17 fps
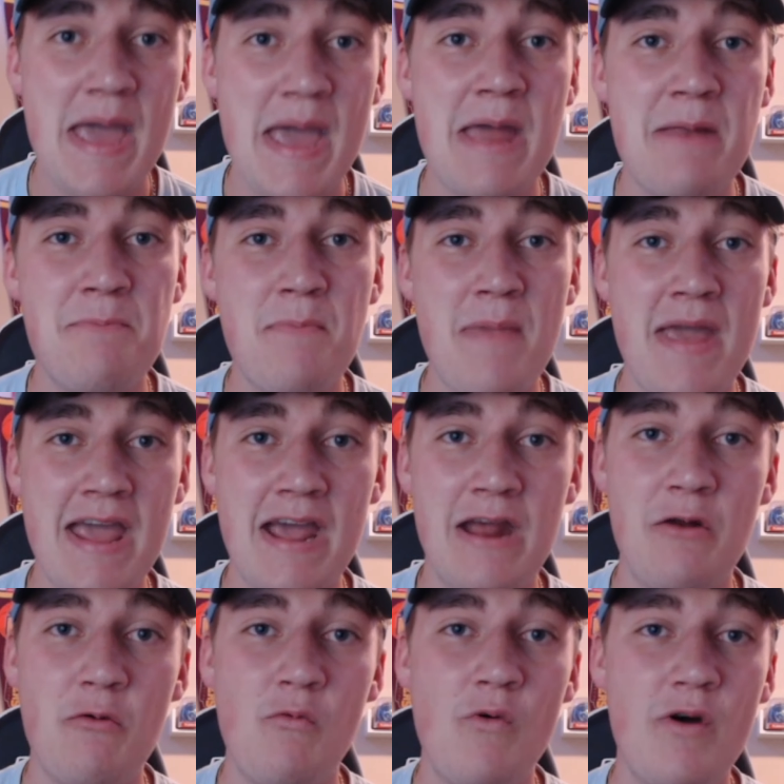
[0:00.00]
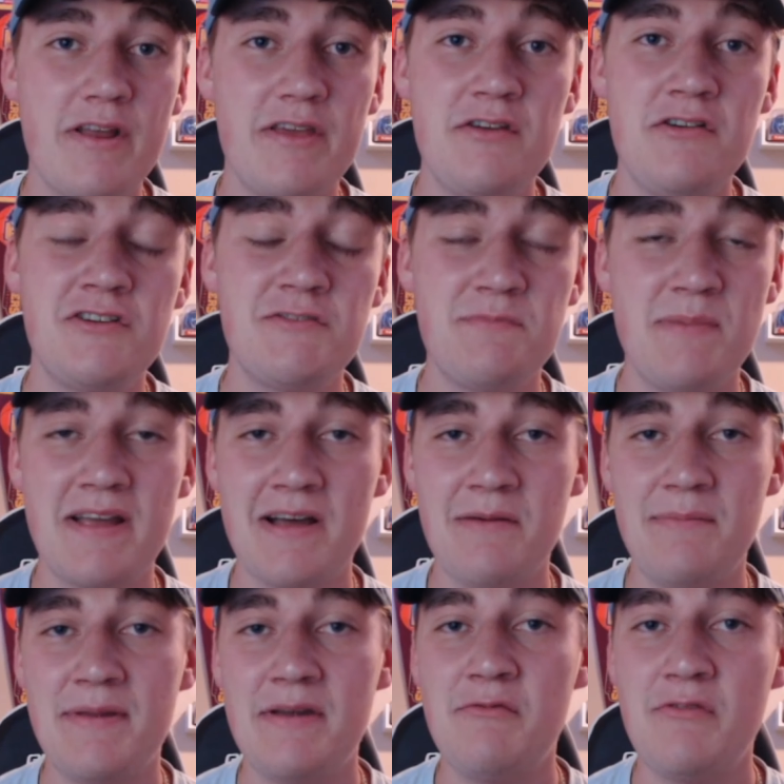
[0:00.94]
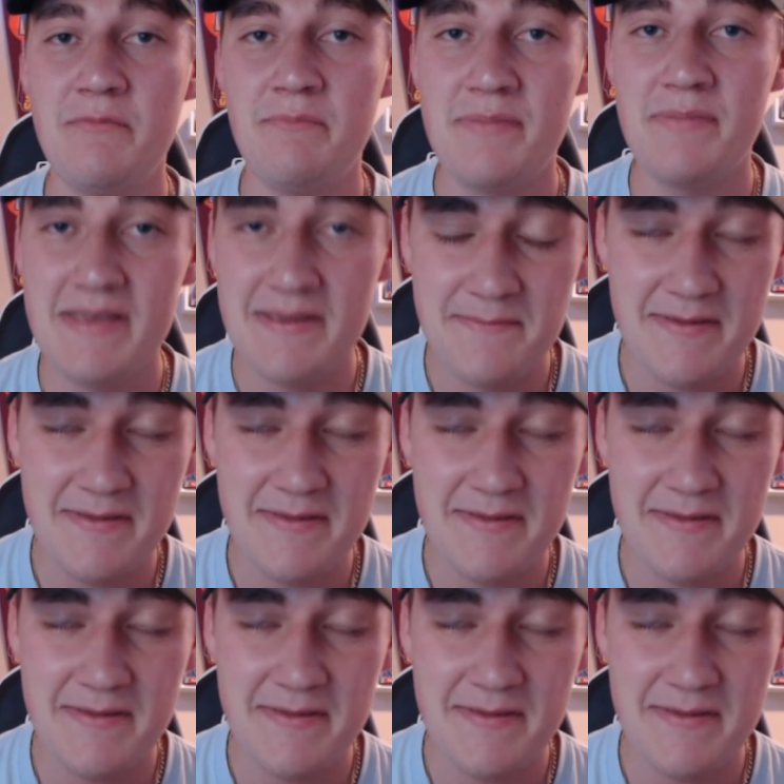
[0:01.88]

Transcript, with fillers: And man, what a huge pickup it would be,